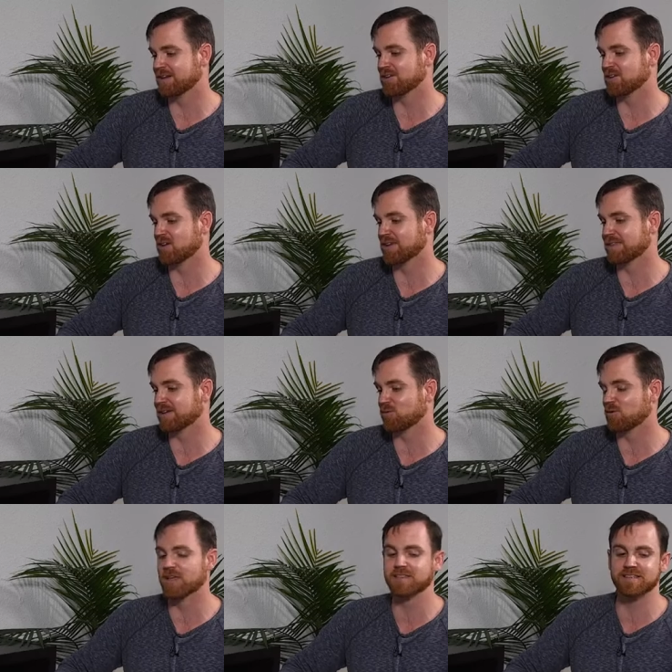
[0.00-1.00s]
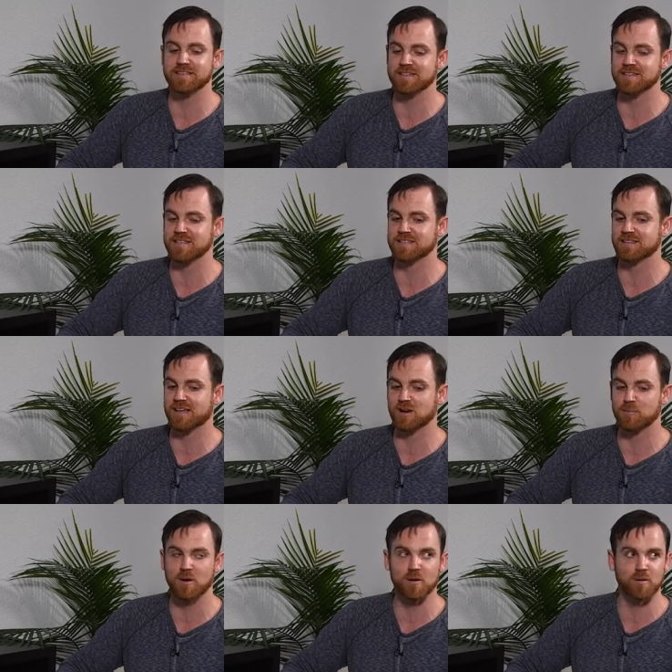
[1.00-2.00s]
you know, I think we'll get the, into this later,
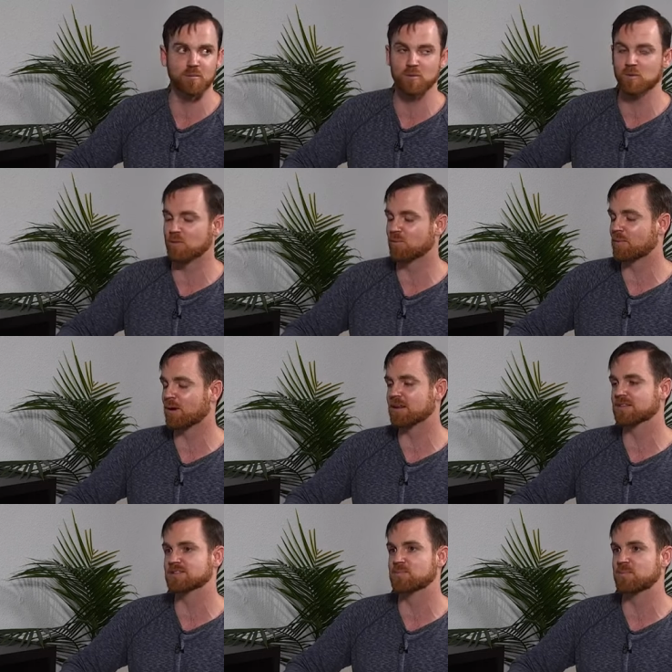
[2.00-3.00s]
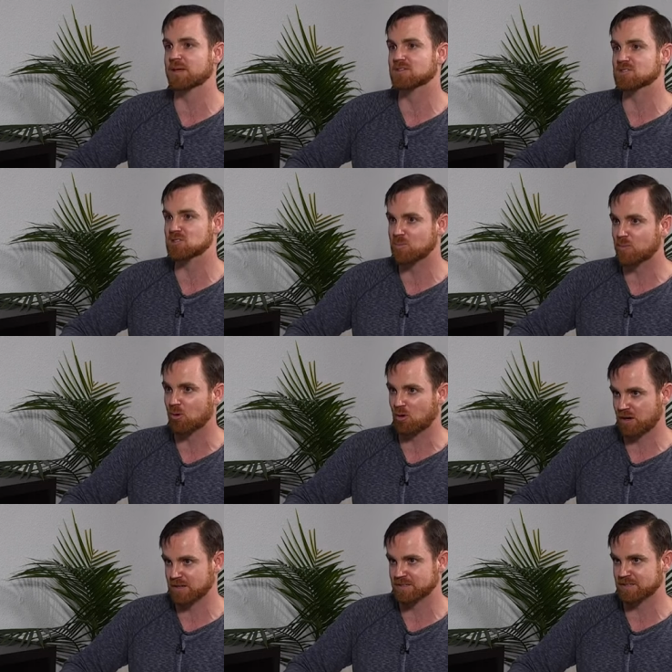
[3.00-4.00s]
but we're, we're part of this big super
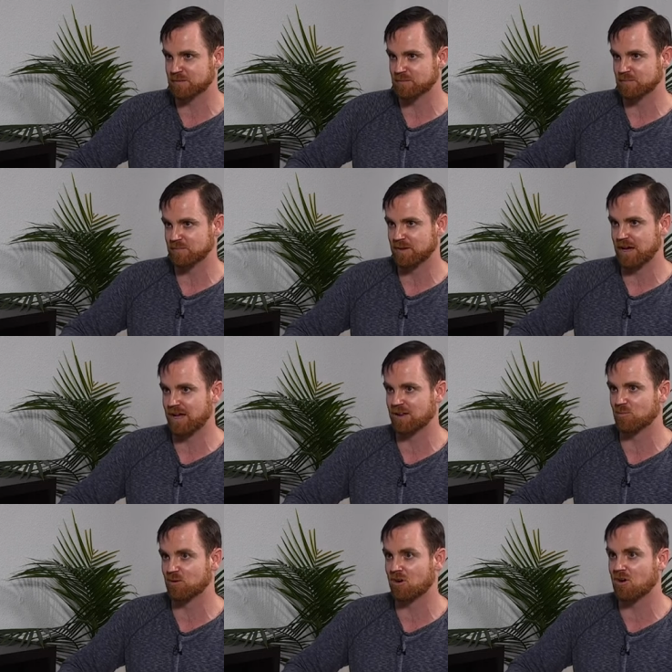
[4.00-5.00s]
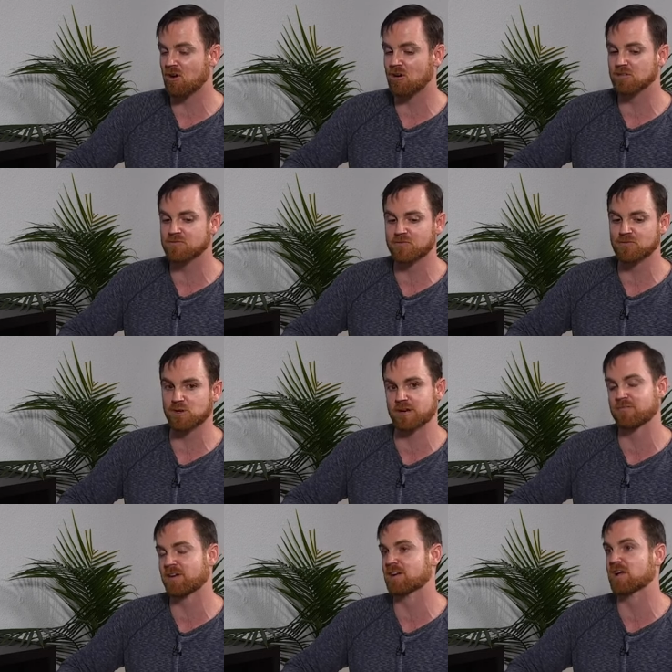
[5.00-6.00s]
yeah. and we're all trying to
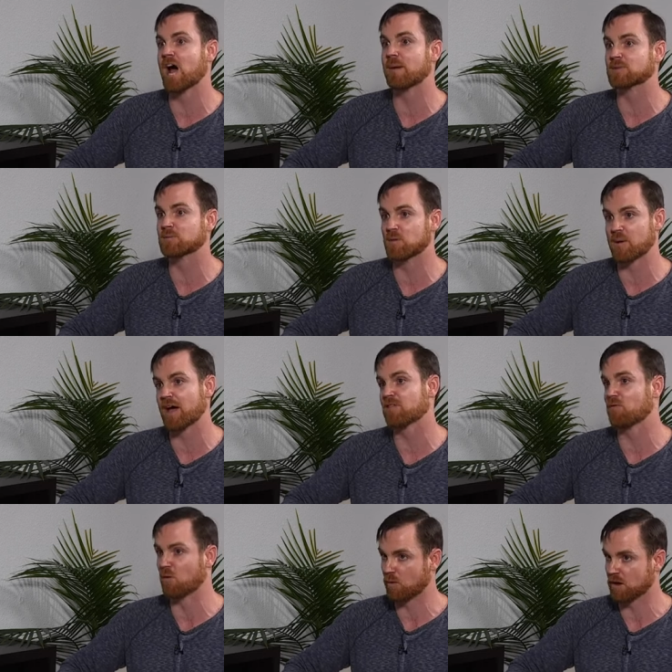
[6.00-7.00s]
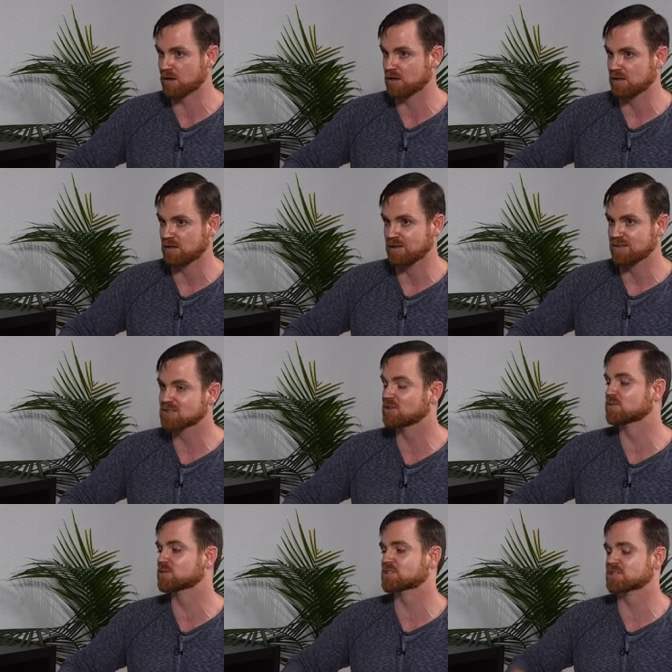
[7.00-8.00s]
find an optimal path forward. So
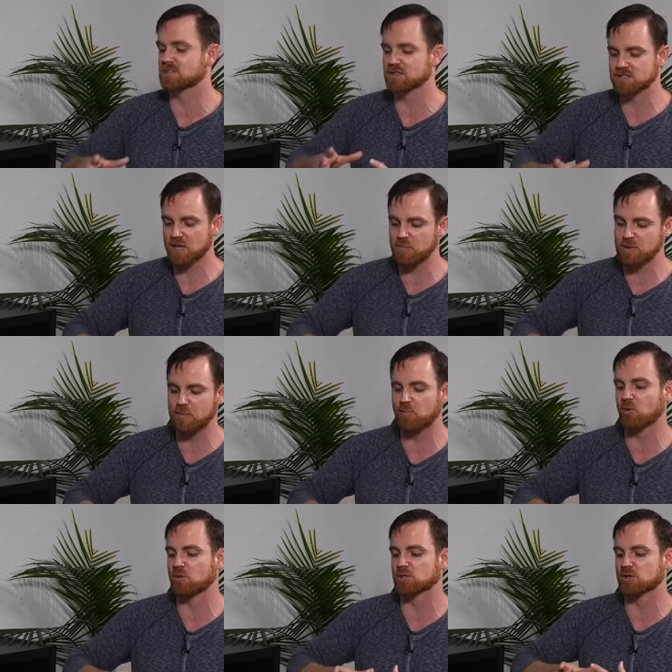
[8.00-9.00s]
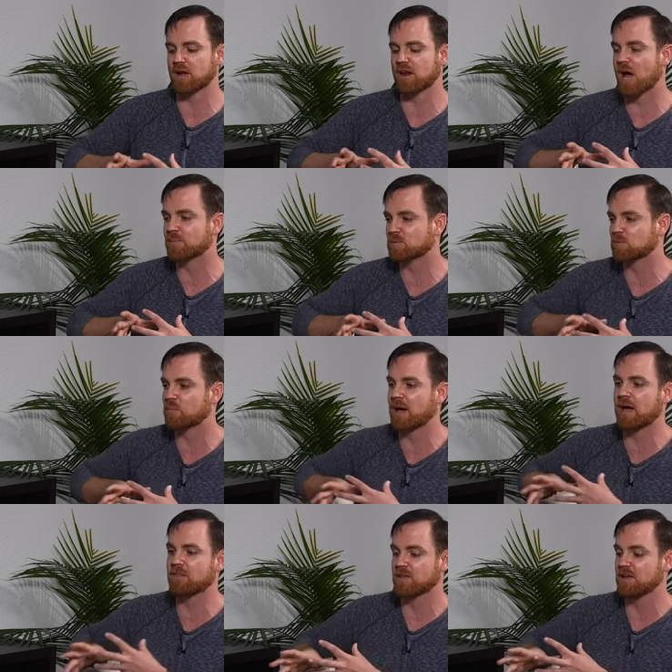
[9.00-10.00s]
s- some people will try an optimal
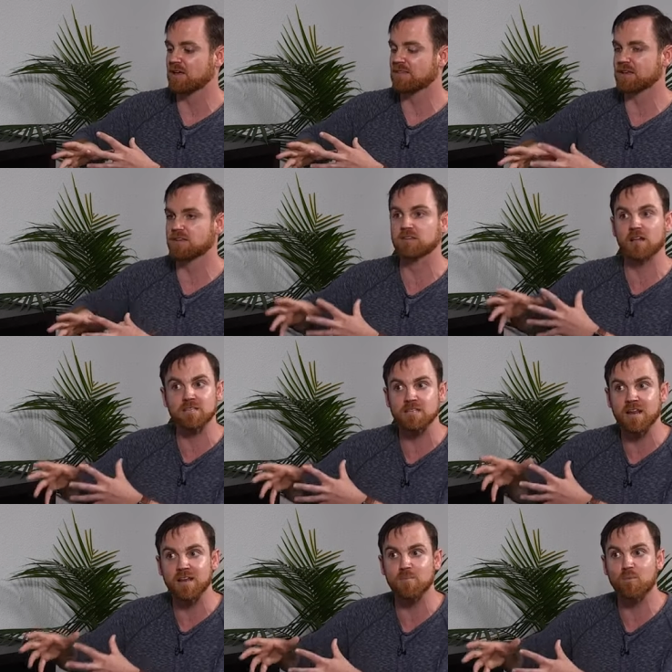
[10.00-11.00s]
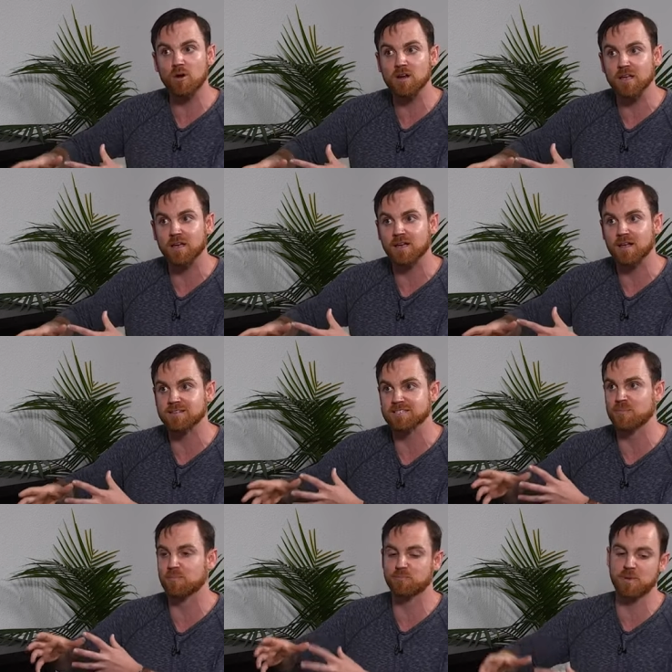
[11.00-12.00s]
path that doesn't end up working, and
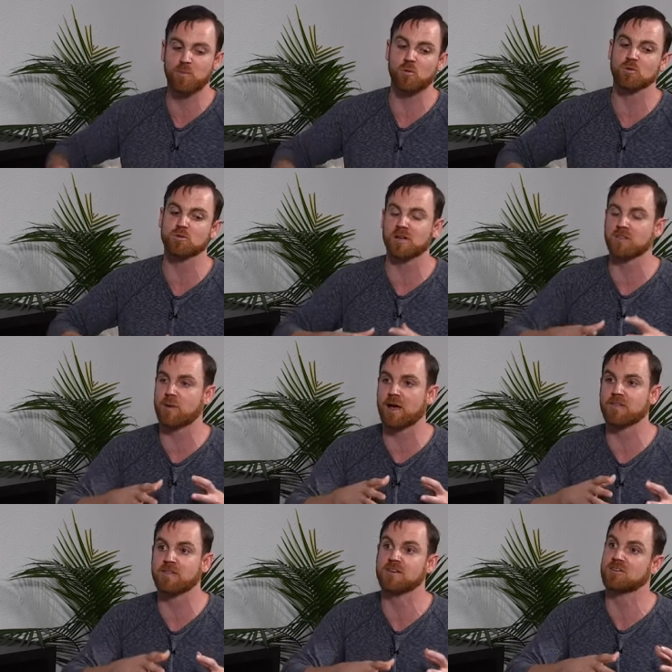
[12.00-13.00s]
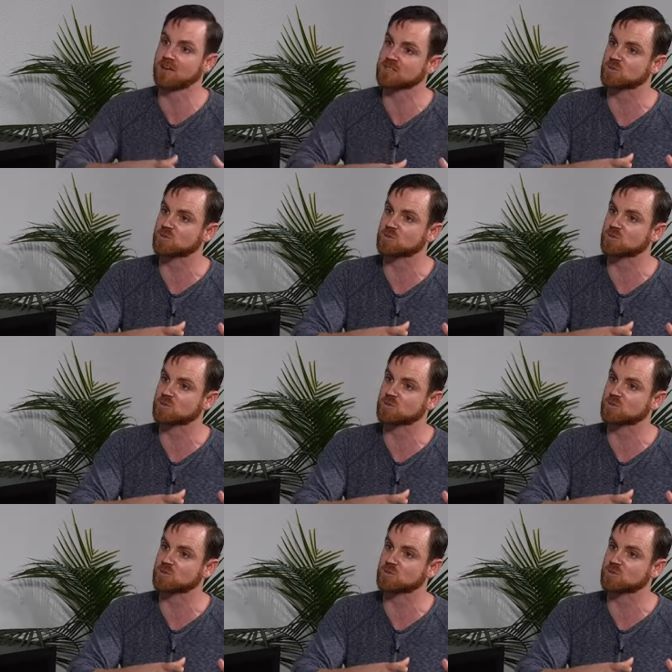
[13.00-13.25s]
some people will try the path that does